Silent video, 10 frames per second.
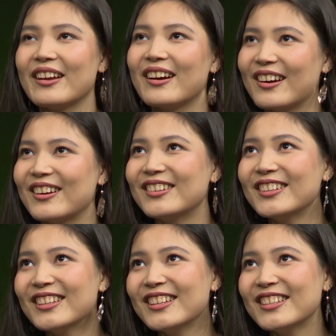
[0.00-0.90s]
are
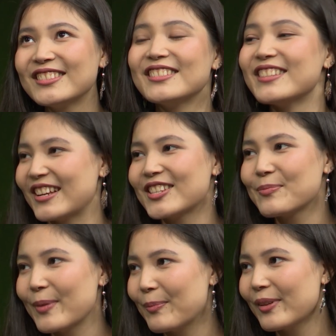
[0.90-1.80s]
the nicest
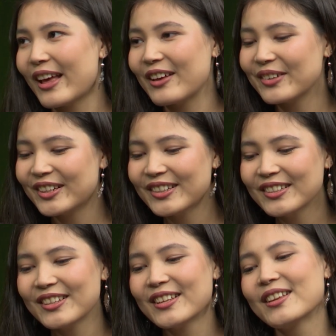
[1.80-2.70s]
people ever.
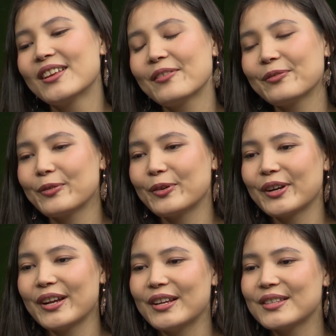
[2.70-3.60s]
For
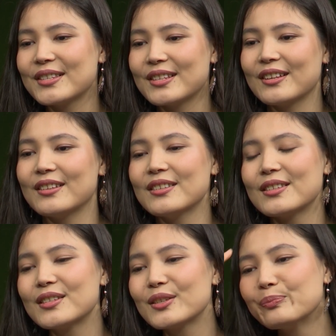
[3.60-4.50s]

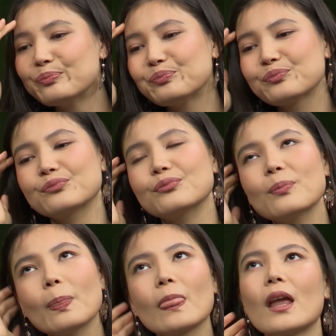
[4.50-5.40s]
instance,
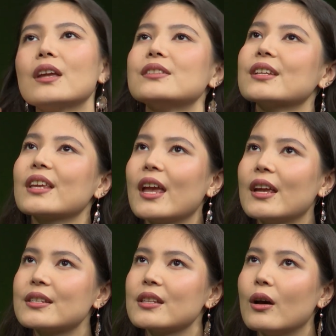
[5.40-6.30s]
in the
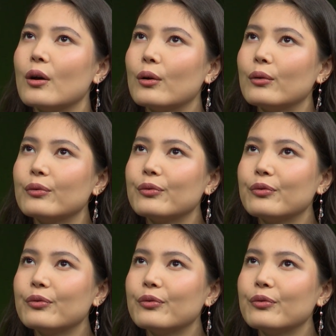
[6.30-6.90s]
case of